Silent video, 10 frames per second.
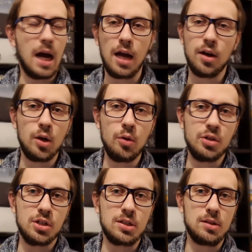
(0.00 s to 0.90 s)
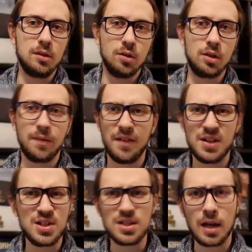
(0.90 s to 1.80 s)
I don't know, it just looks very
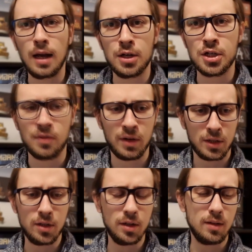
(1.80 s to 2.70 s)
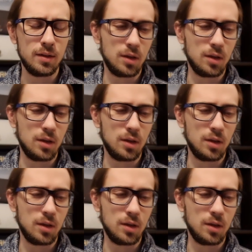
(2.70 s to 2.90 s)
stylish, very good.